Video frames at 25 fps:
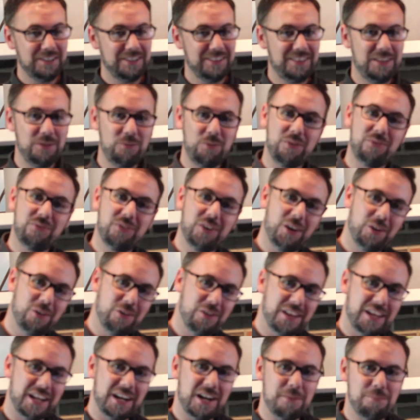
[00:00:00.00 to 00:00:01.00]
Then we follow
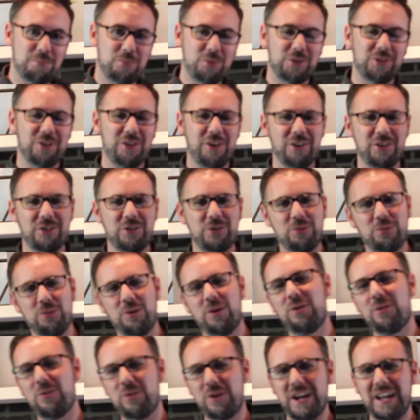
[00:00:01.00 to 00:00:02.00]
that up with our
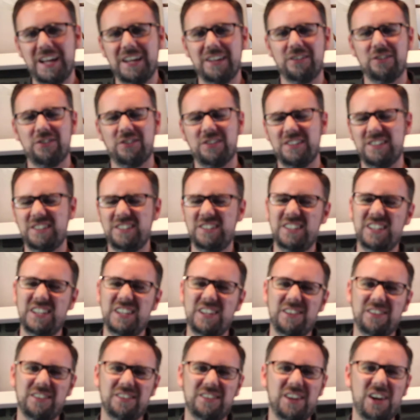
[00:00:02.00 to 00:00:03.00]
Chrono Angler
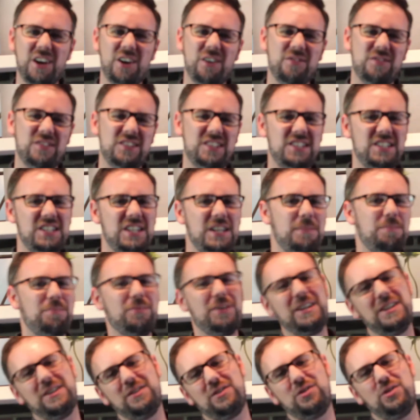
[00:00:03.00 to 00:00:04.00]
to delve deep
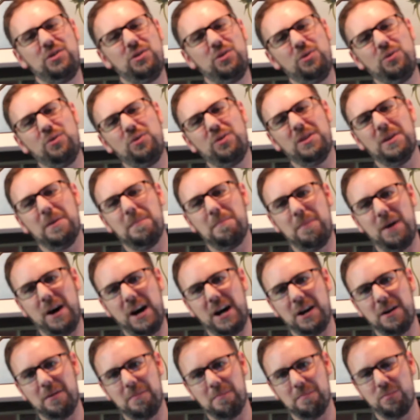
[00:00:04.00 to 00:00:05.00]
into the
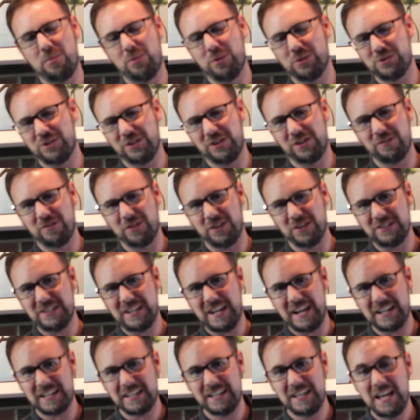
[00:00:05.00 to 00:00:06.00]
bottom portions of our
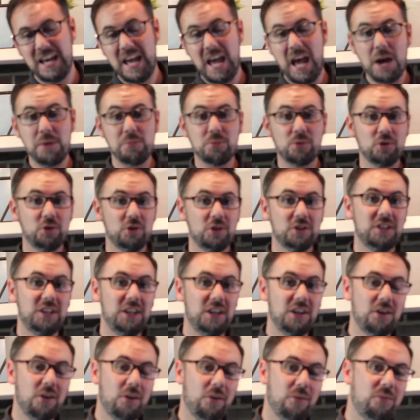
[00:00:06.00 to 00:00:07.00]
deck, and we're
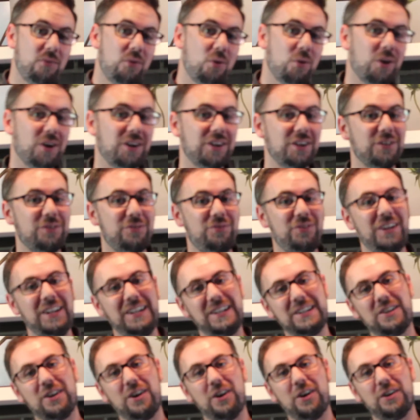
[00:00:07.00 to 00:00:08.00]
looking for a
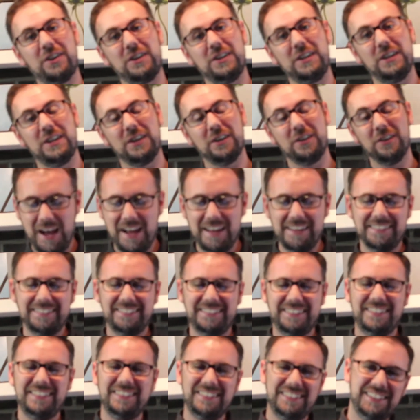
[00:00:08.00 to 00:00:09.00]
defend card here.
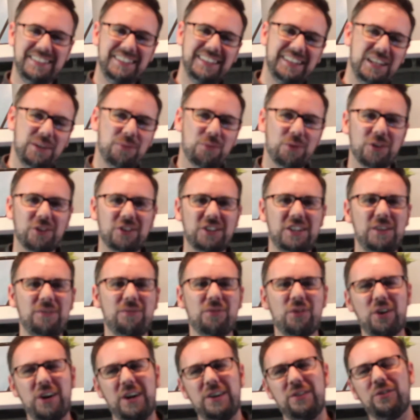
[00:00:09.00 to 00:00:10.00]
Ideally, we're looking
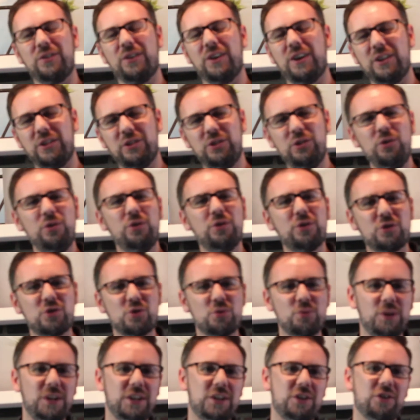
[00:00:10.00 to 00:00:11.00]
for either a Lunar
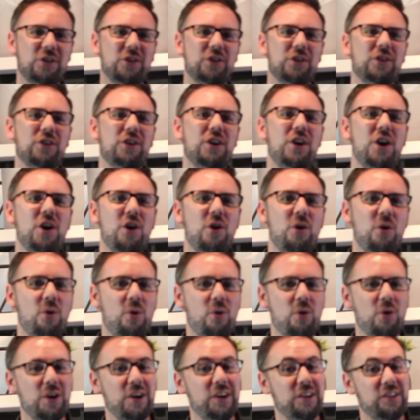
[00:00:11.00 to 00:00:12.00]
Shrieker
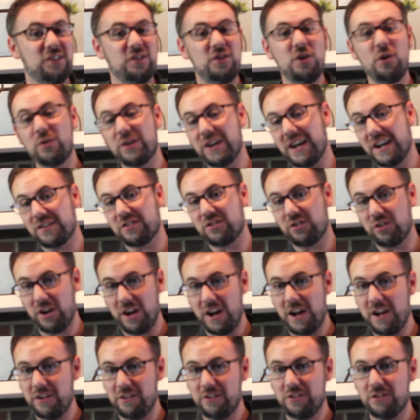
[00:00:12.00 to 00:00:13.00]
or a Snowcaster
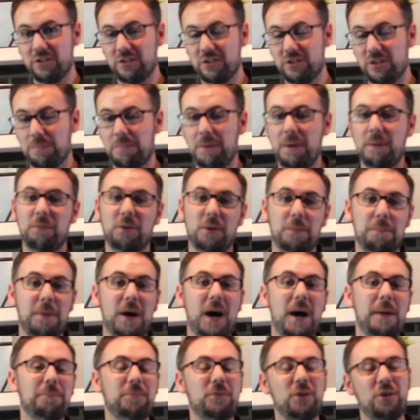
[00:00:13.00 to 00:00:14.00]
Elder to be able to
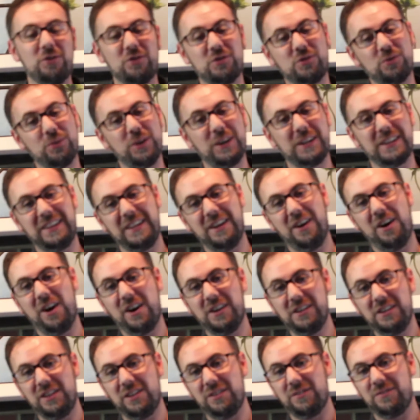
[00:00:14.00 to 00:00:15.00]
pop those directly
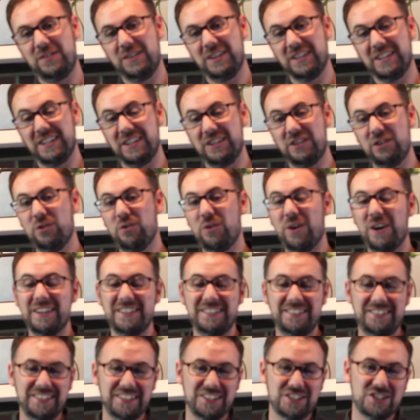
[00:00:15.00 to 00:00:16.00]
onto the field and do
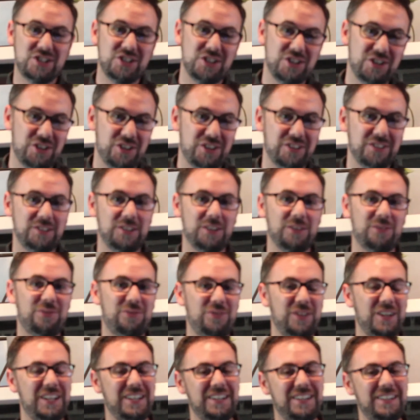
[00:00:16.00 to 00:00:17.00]
additional
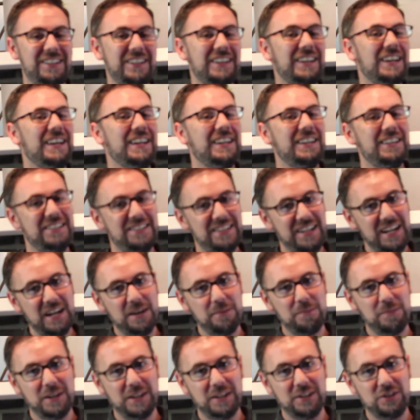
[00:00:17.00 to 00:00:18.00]
defend
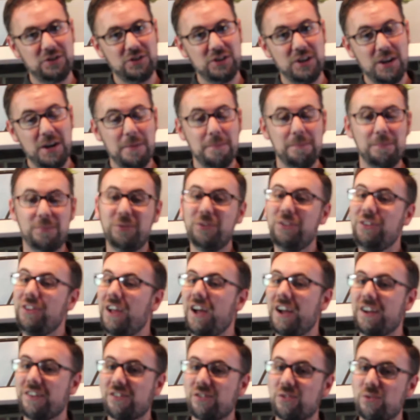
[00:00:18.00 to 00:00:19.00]
damage,
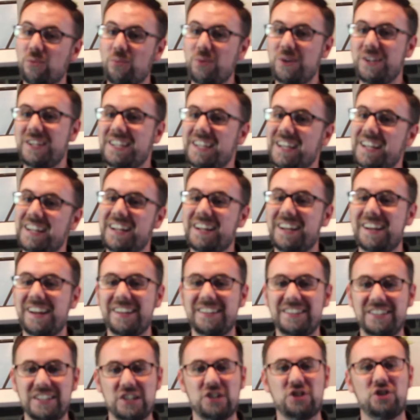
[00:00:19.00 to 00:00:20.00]
plus we get an
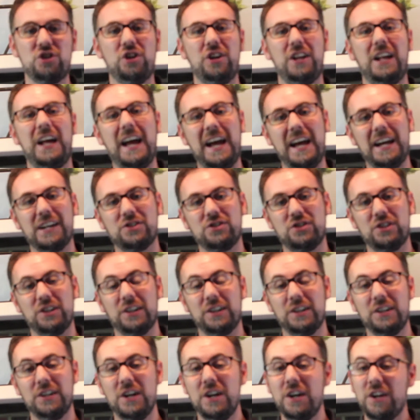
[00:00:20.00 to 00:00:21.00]
additional
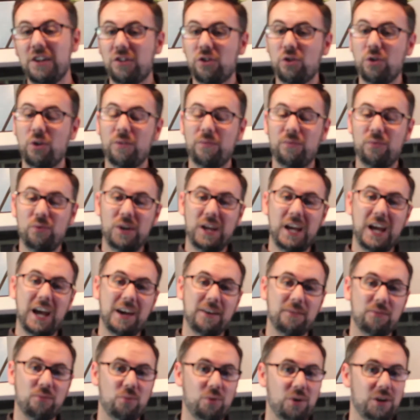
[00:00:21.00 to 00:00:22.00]
action. So if we
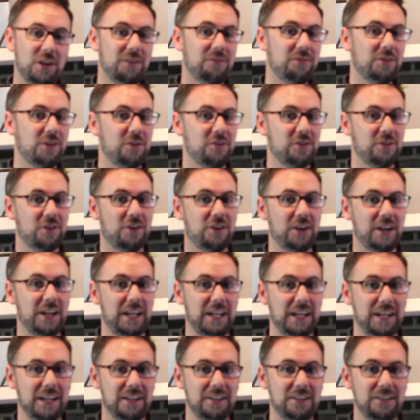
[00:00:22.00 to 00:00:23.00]
have one of those in our
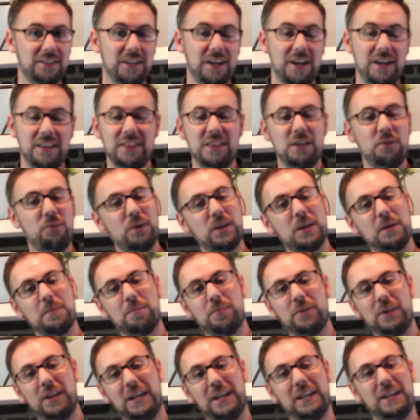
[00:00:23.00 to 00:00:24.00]
hand, then we can
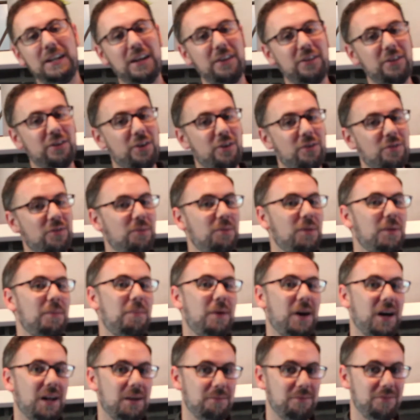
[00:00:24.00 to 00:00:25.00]
play another from the
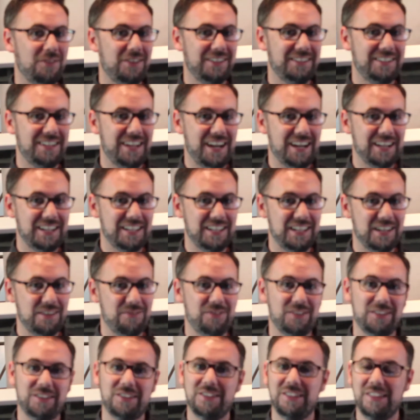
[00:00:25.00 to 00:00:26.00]
bottom of the deck if
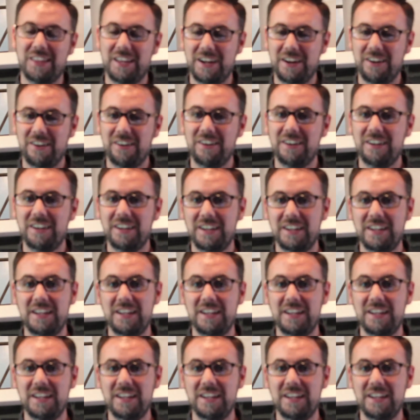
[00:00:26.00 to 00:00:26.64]
it's there,